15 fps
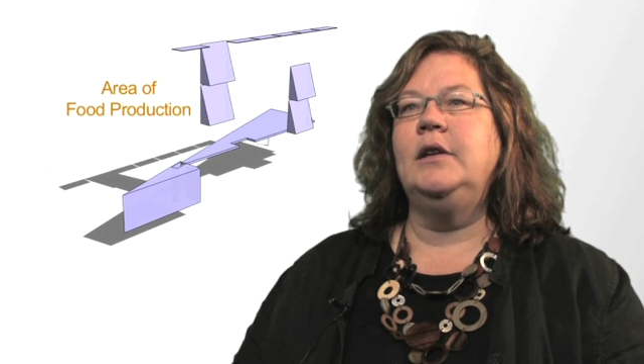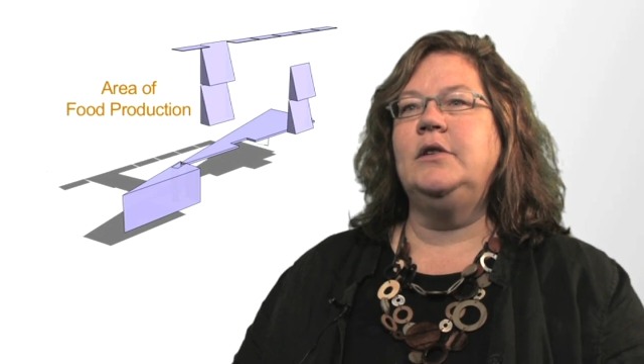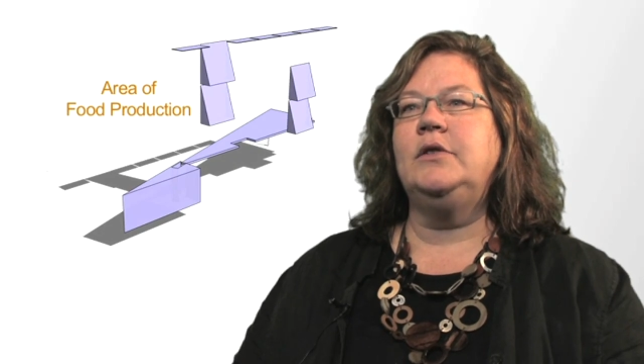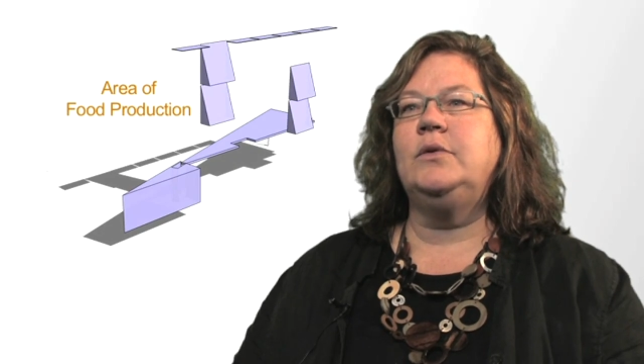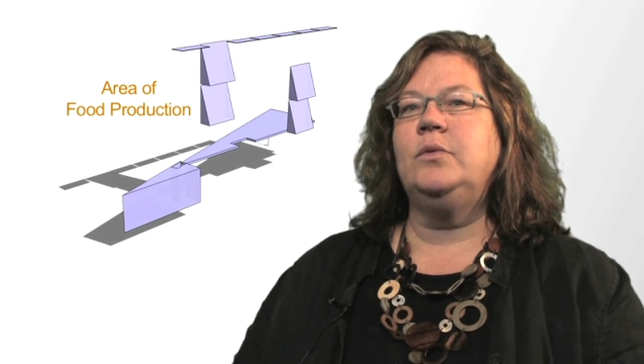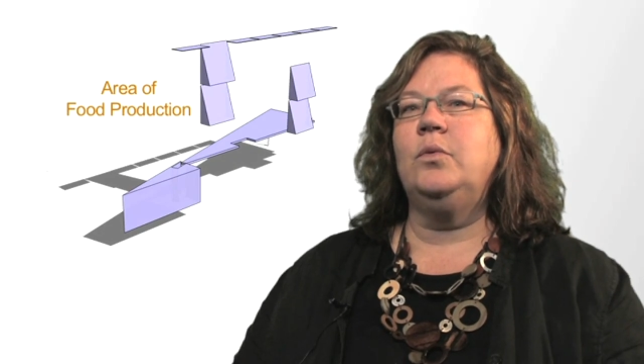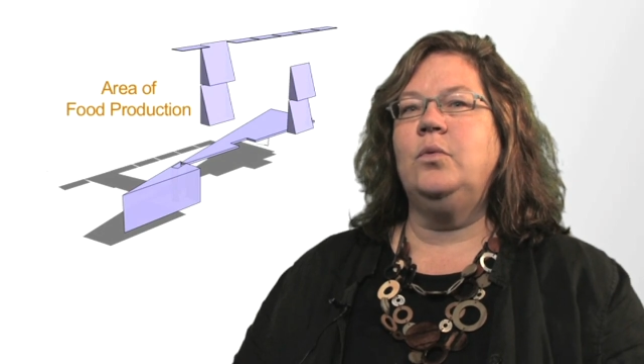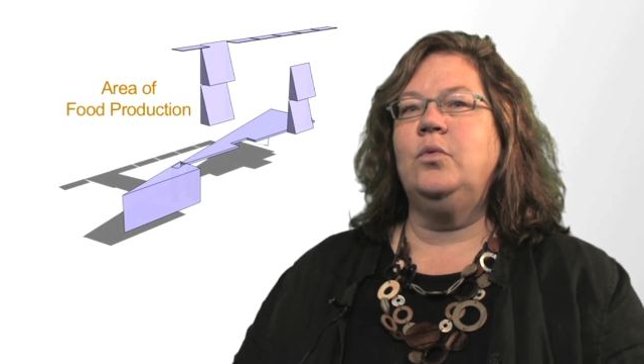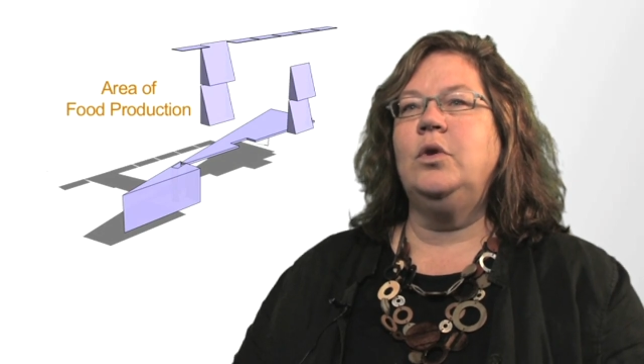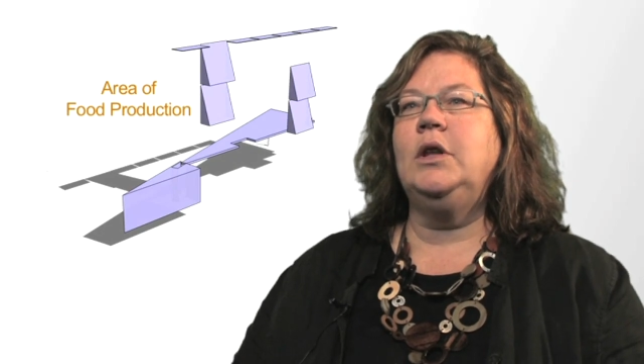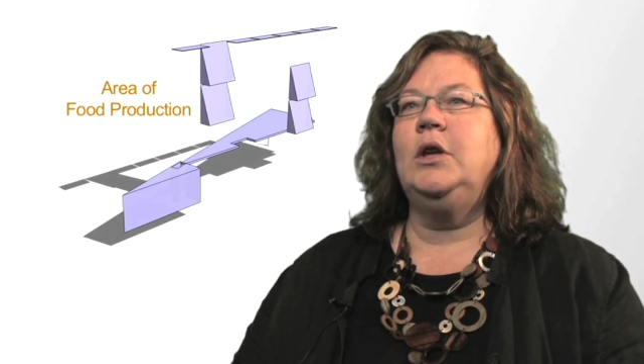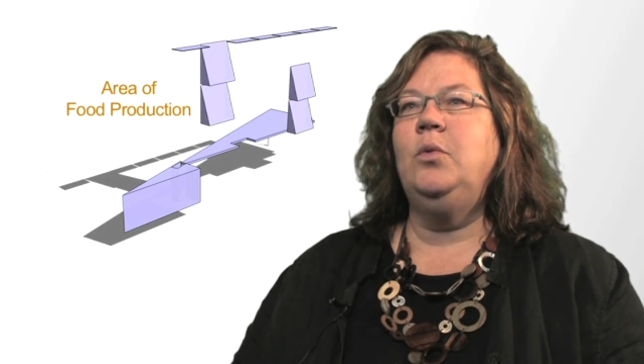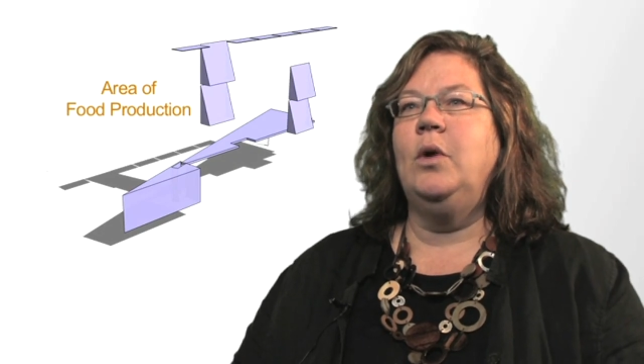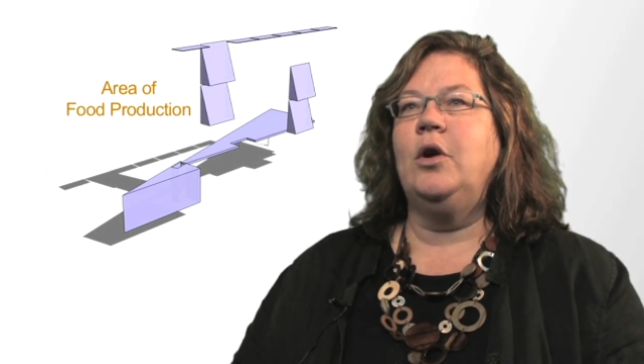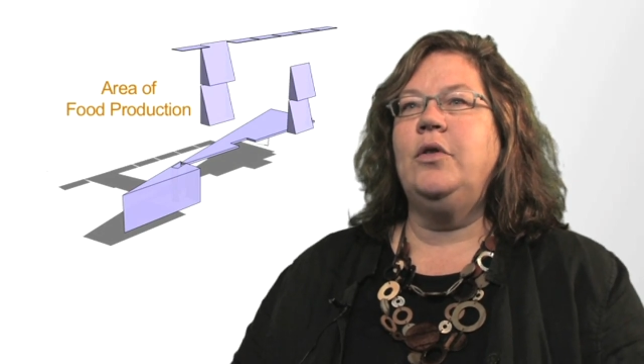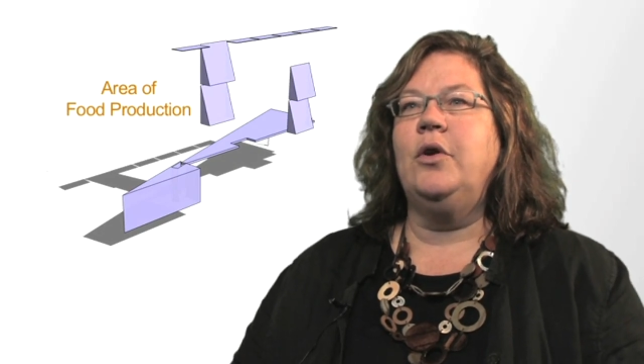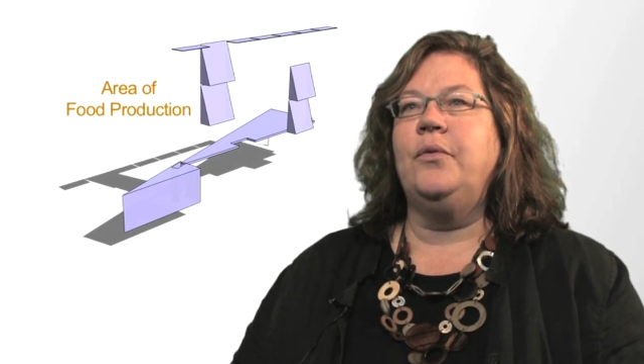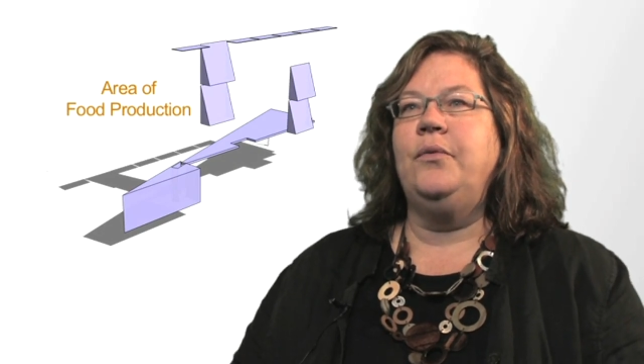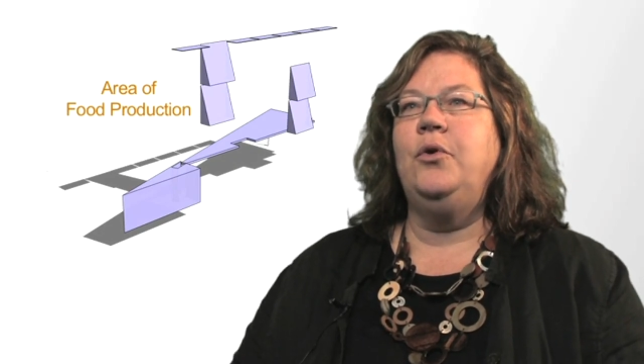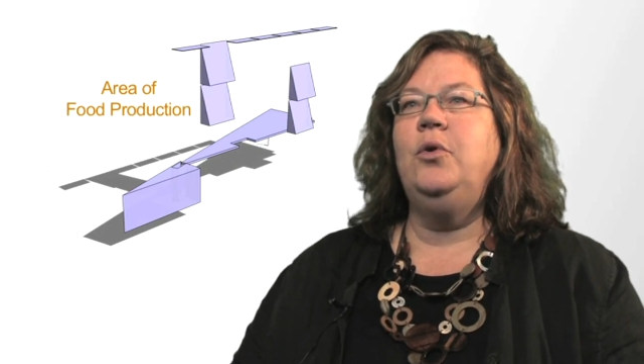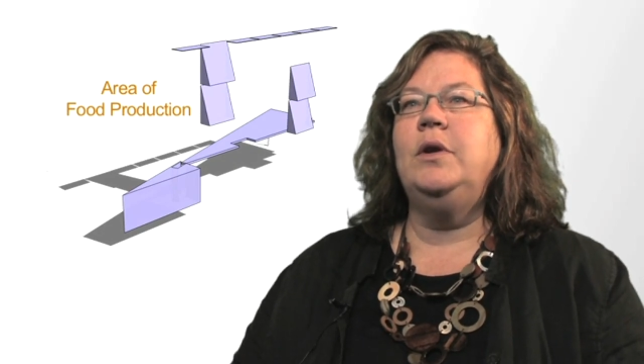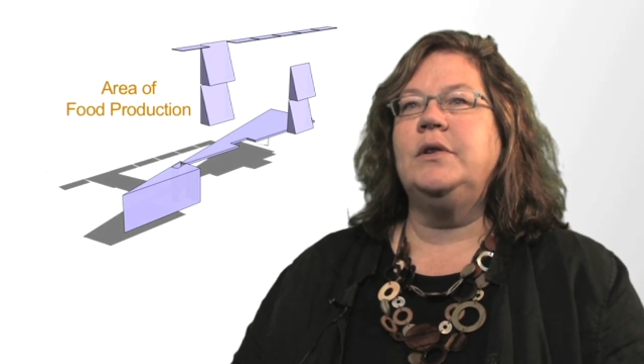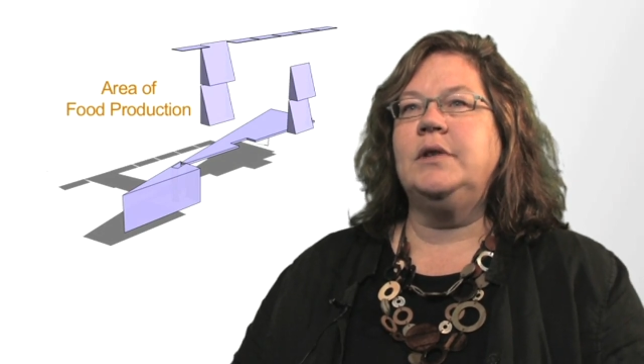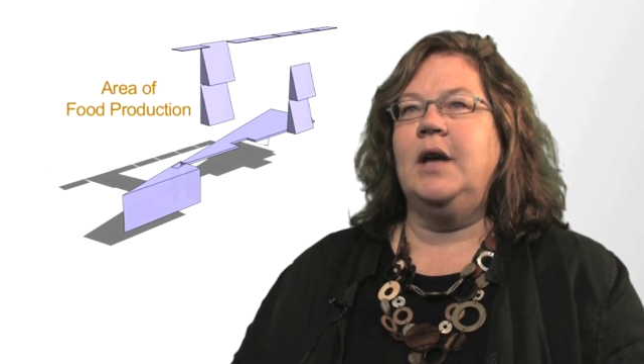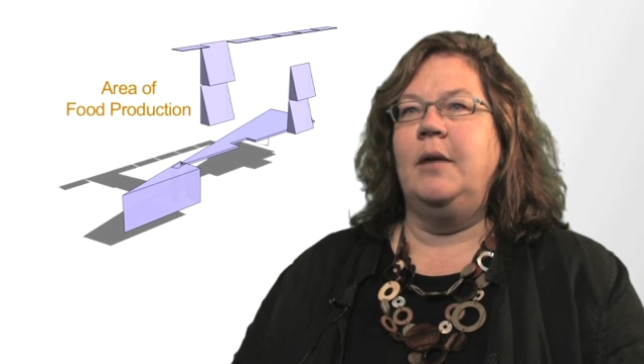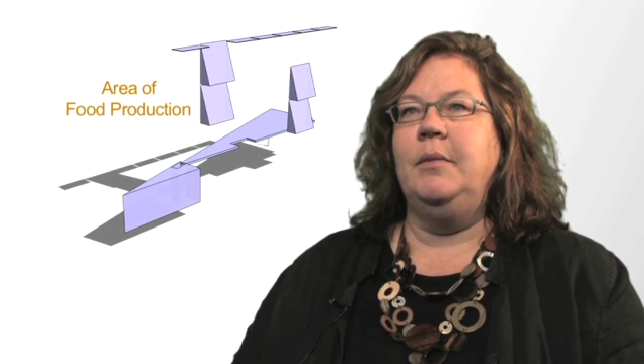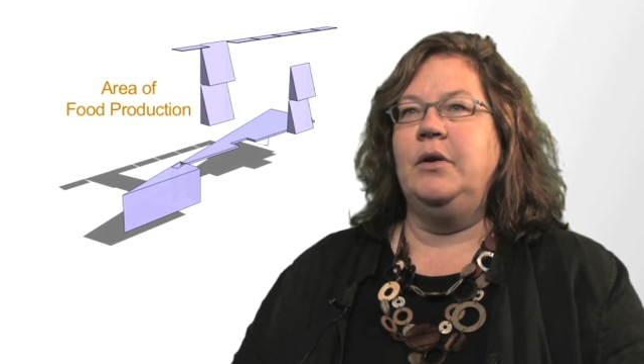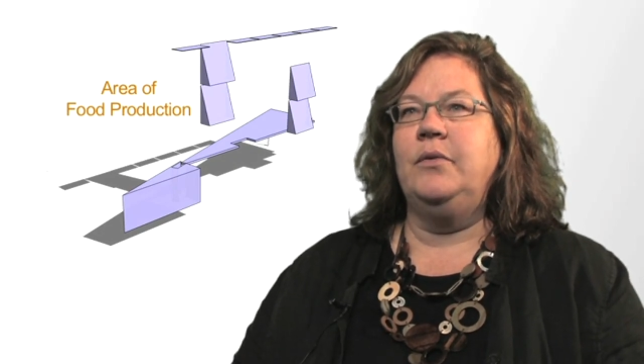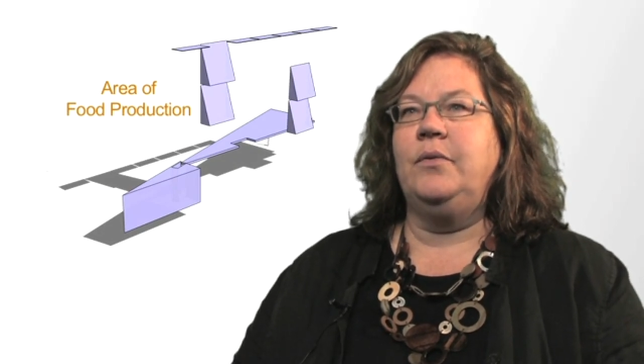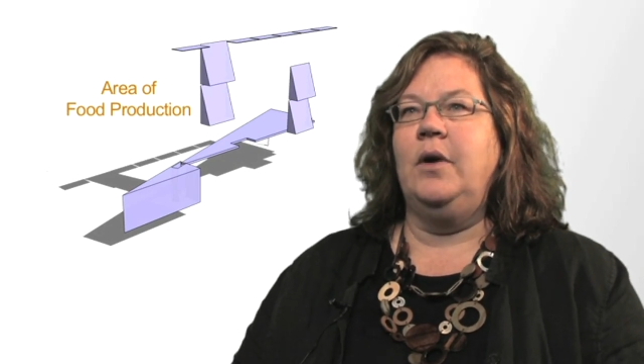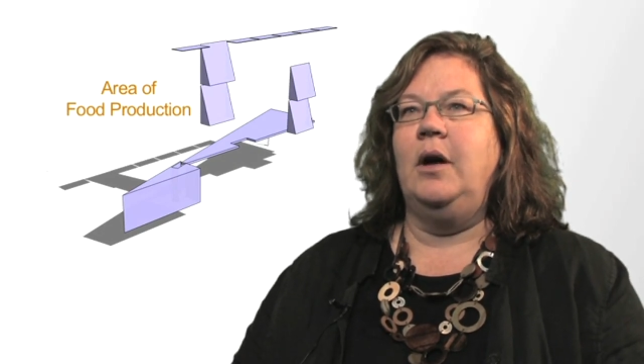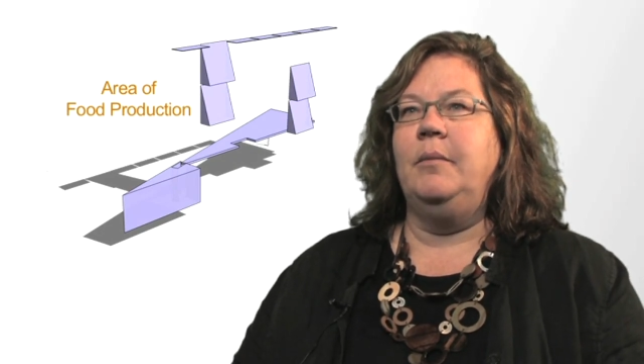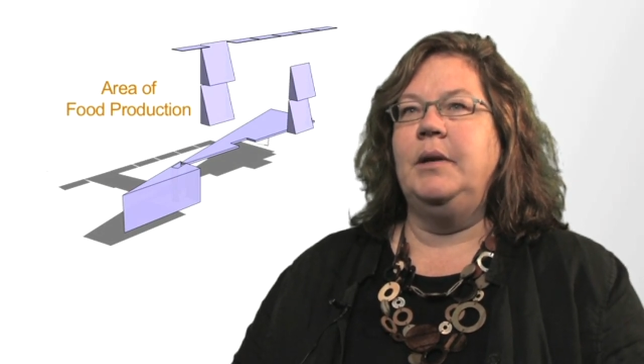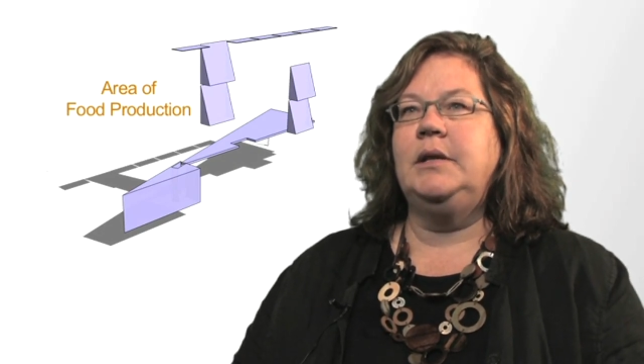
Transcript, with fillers: is really where their food is coming from.